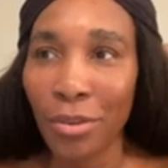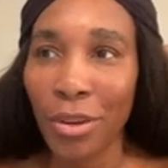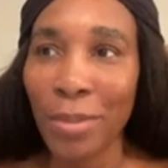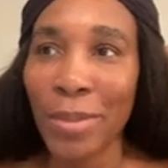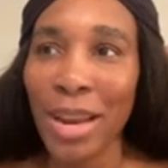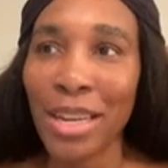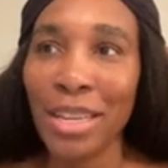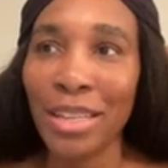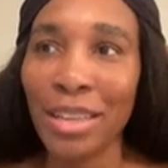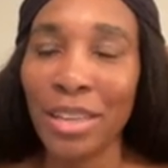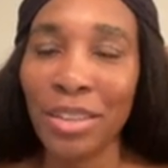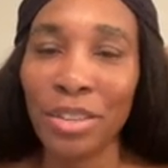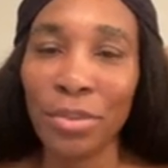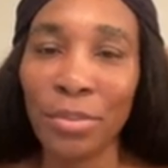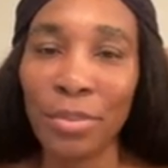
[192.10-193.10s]
what am I
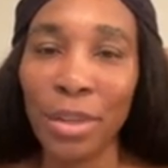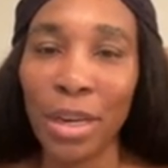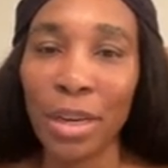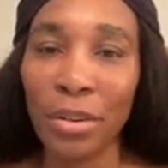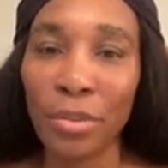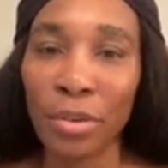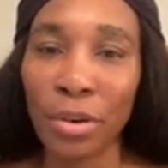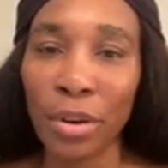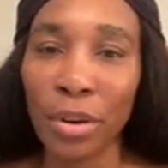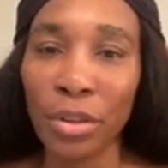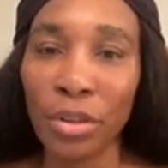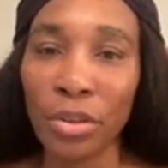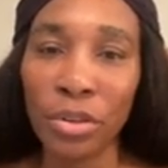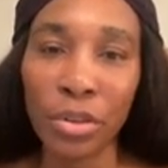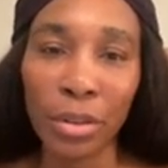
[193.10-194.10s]
listening to? Blood
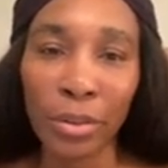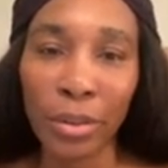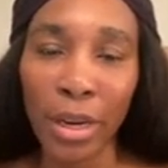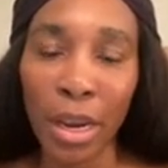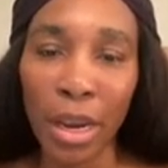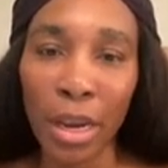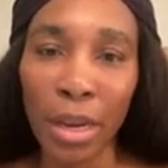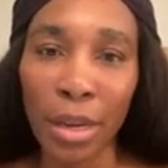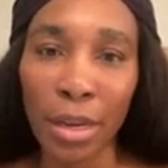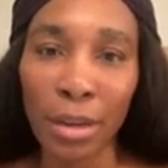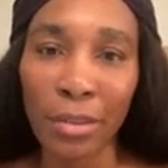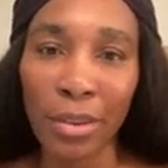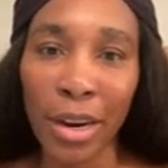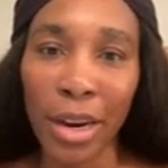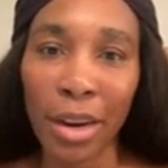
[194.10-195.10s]
Orange, Jewelry,
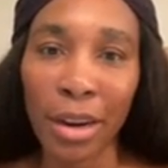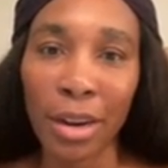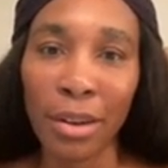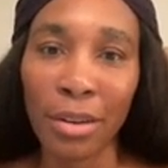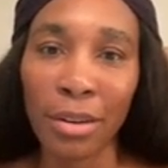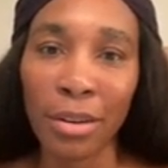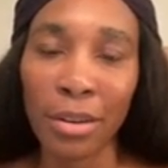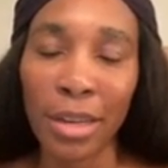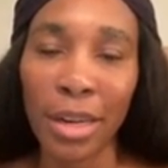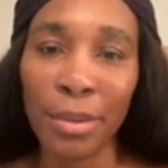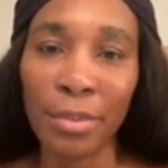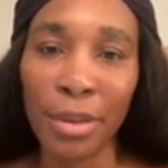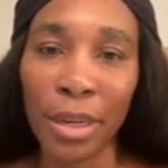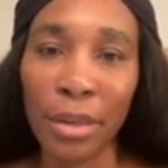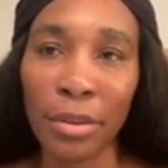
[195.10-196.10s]
right now. A lot
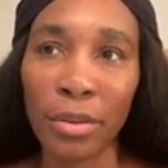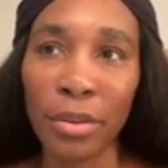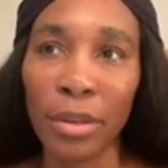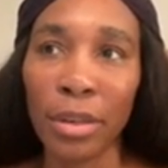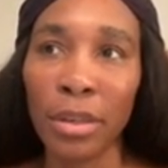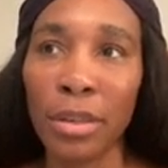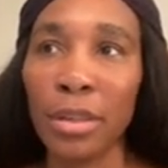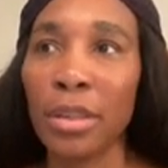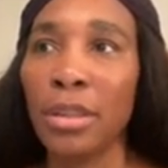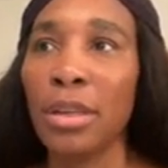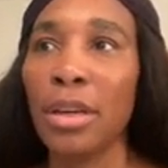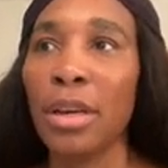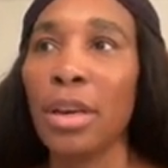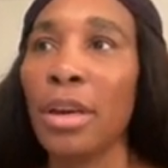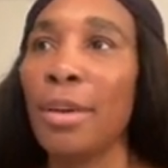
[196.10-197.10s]
of Blood Orange.
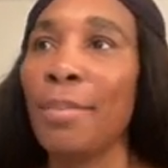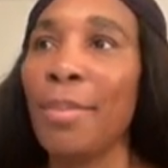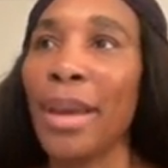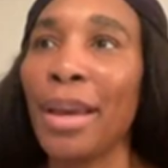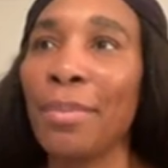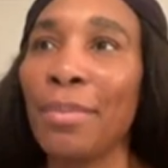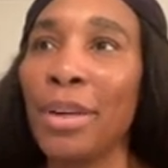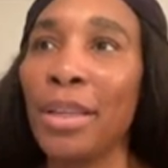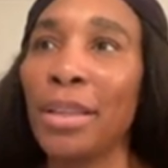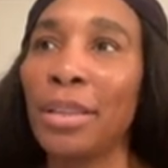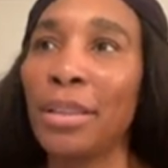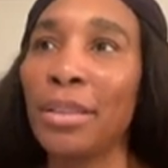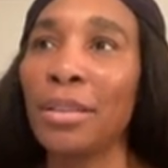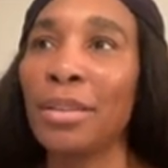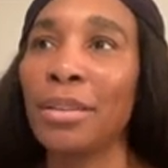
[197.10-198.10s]
Mac
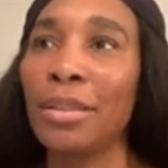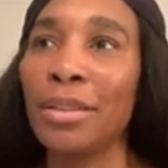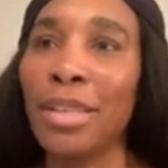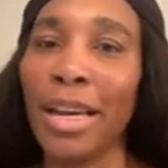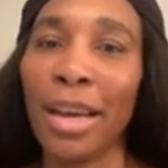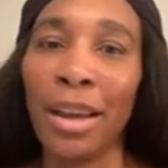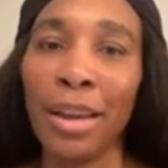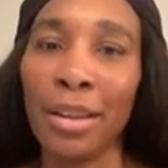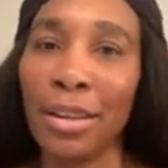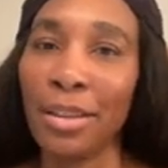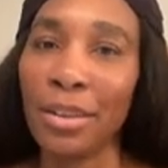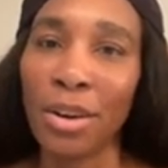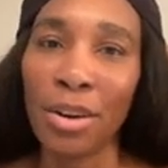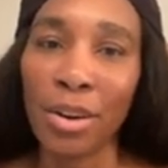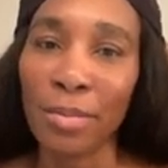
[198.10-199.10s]
Miller, Dang,
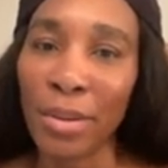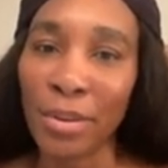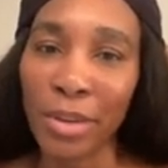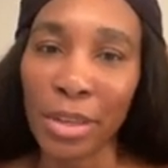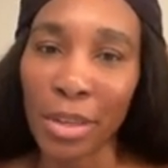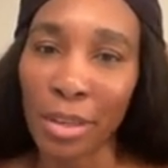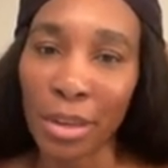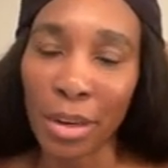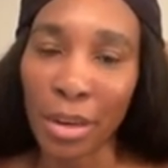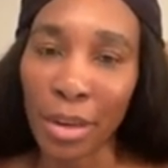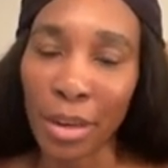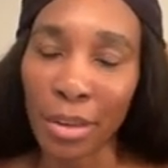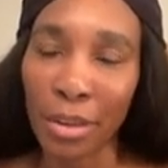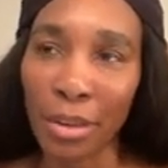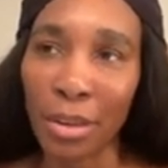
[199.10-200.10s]
that's all. I'm always listening to
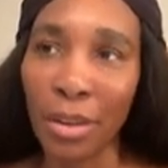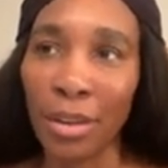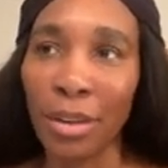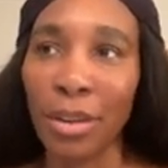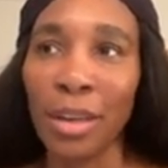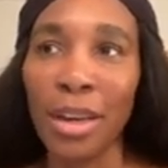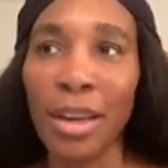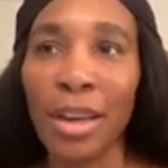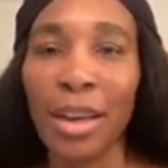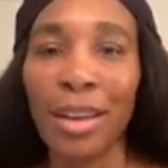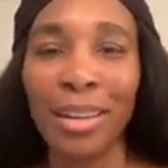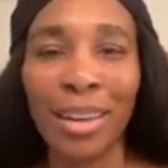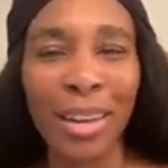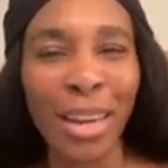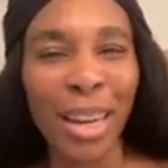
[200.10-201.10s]
that song.
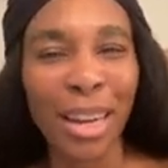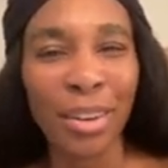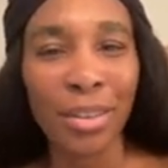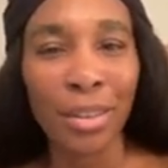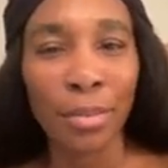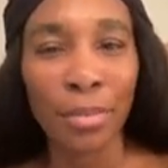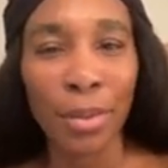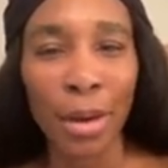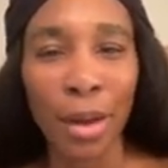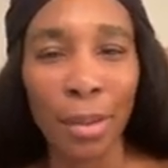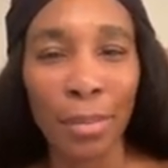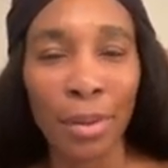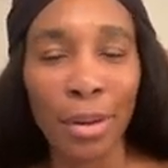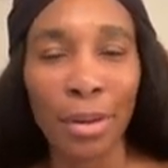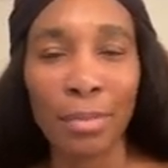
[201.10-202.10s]
A lot of Anderson
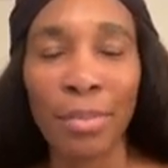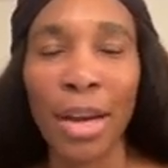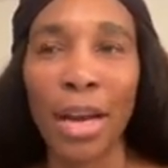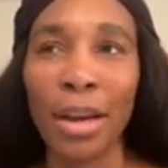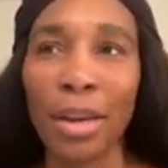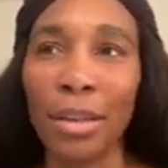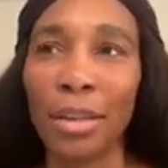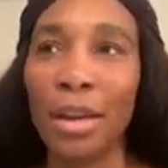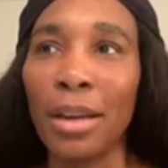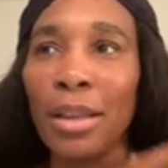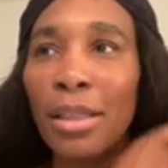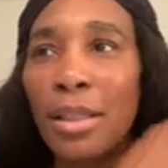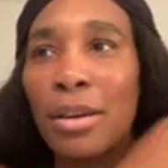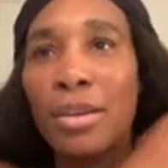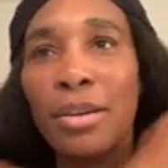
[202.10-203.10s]
Paak, a lot
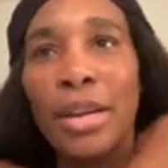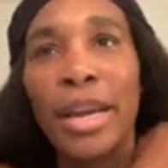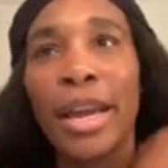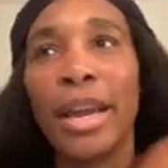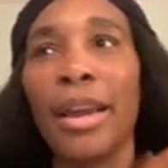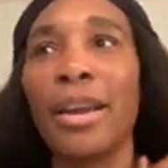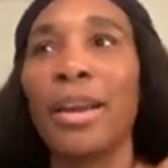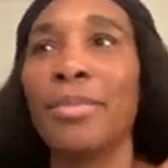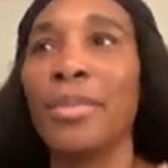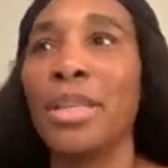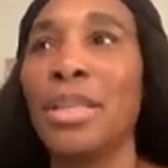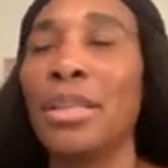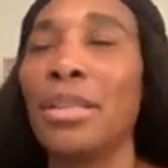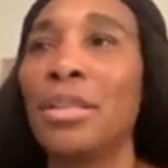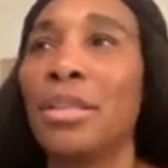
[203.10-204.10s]
of Thundercat. I'm
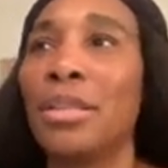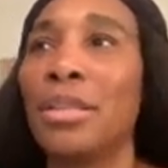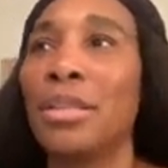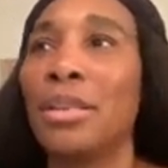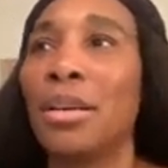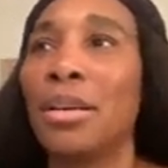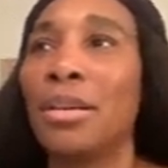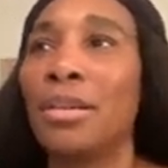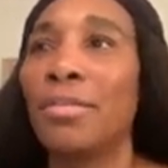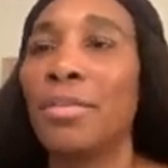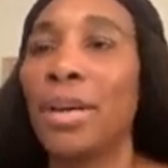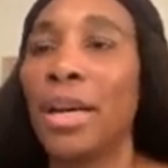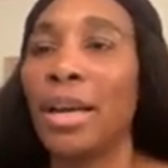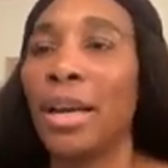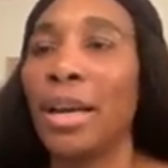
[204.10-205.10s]
listening to this song
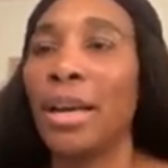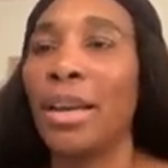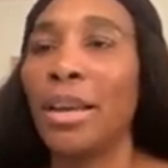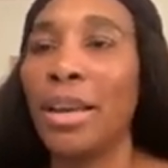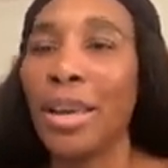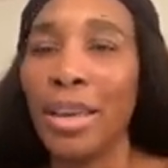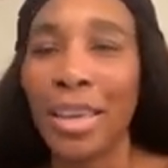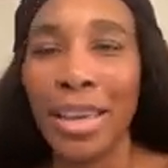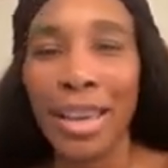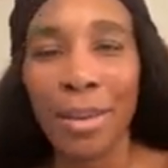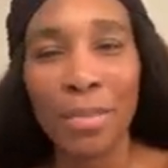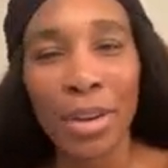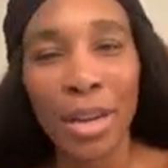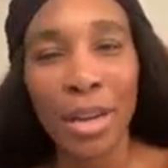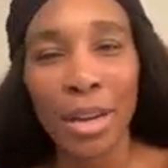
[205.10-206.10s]
by
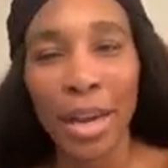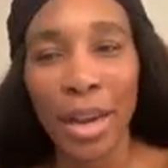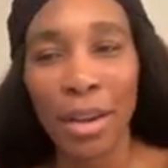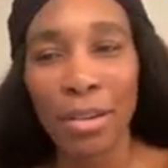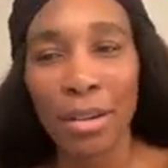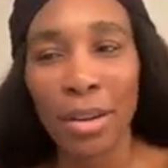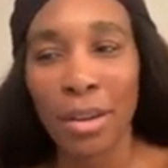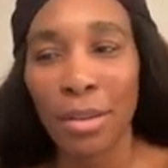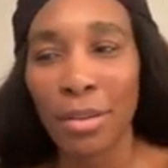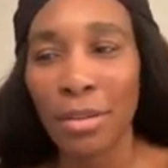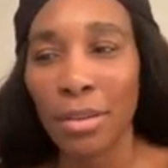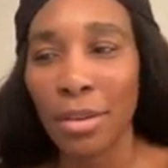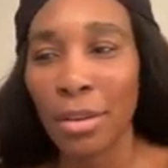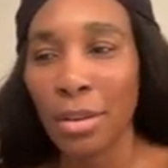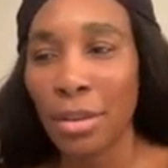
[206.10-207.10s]
Yeba now called